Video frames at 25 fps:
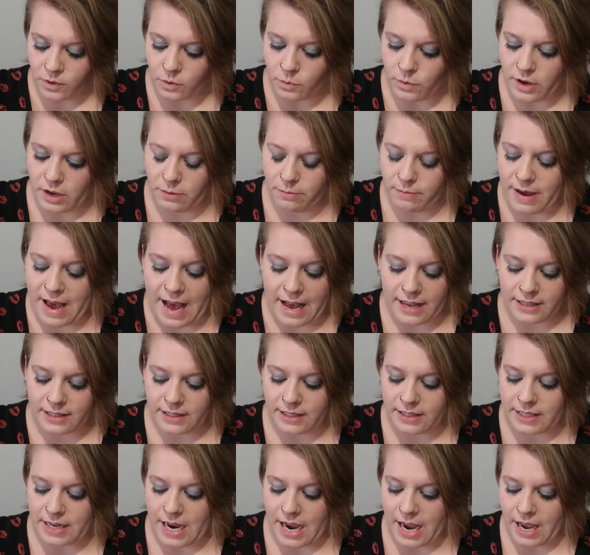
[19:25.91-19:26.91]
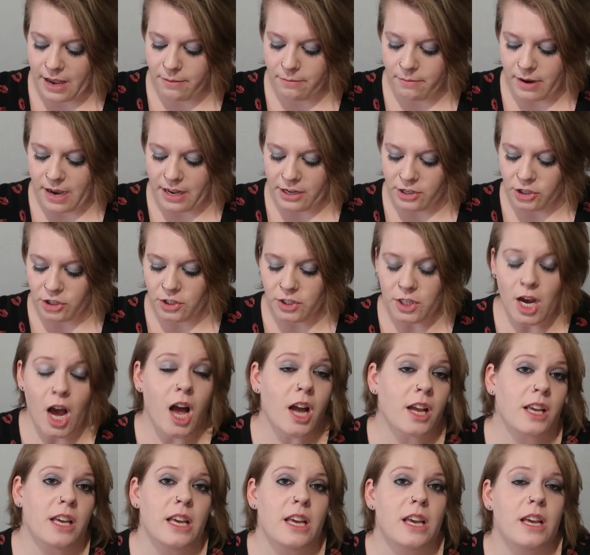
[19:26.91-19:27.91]
We can pass the time by just
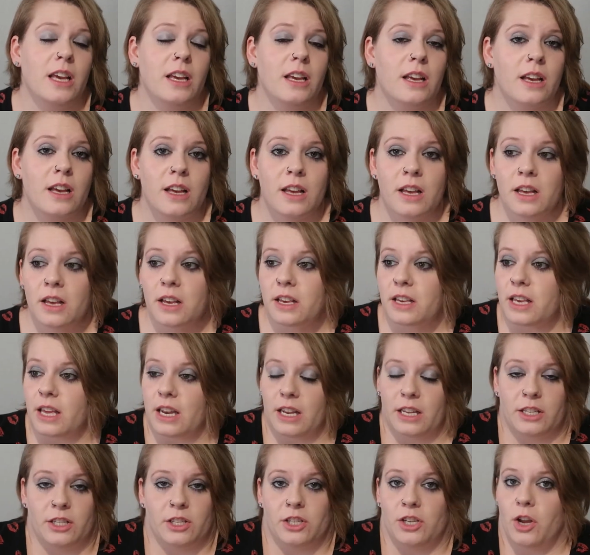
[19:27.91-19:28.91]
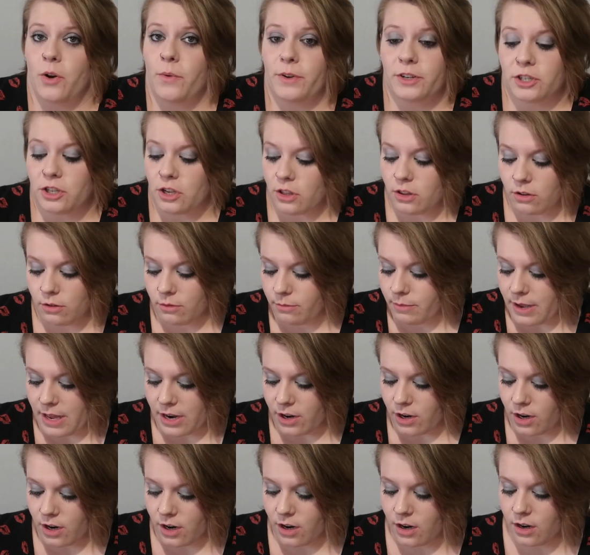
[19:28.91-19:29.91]
talking, getting to know each other
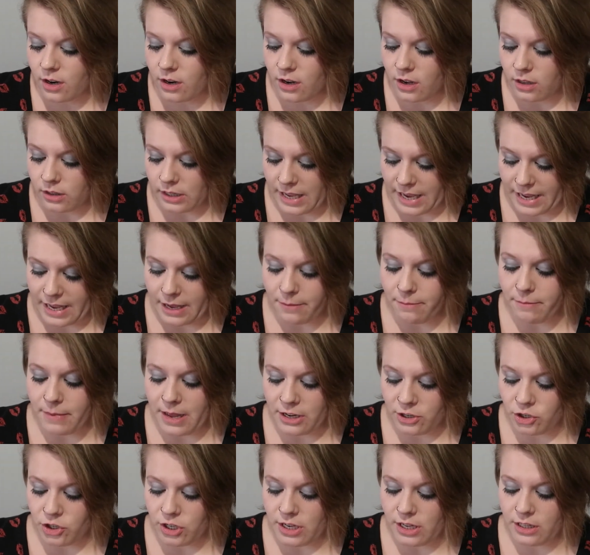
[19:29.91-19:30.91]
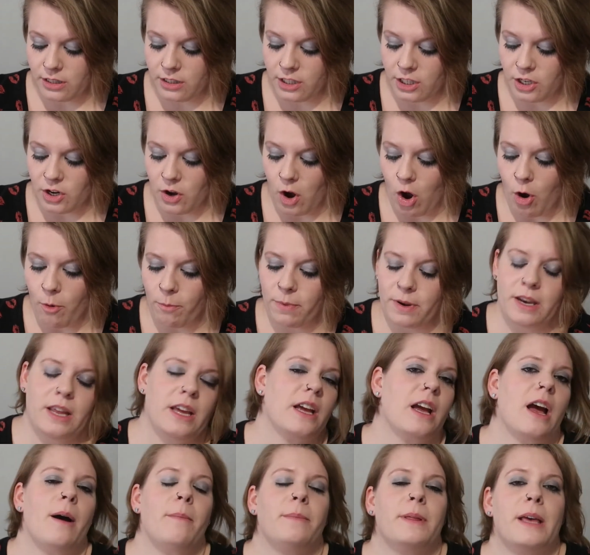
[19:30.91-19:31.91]
better. Like it mentions, you know,
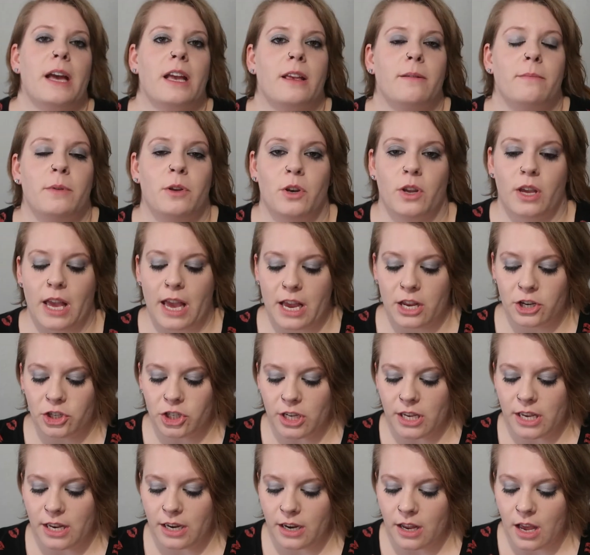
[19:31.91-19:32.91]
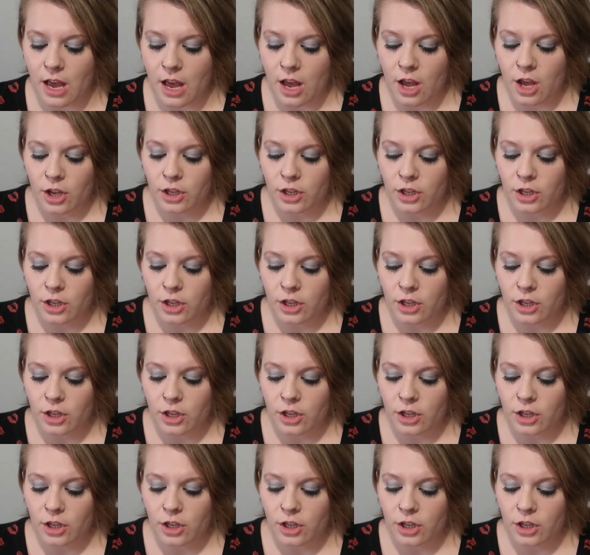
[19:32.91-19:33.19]
opening up that communication.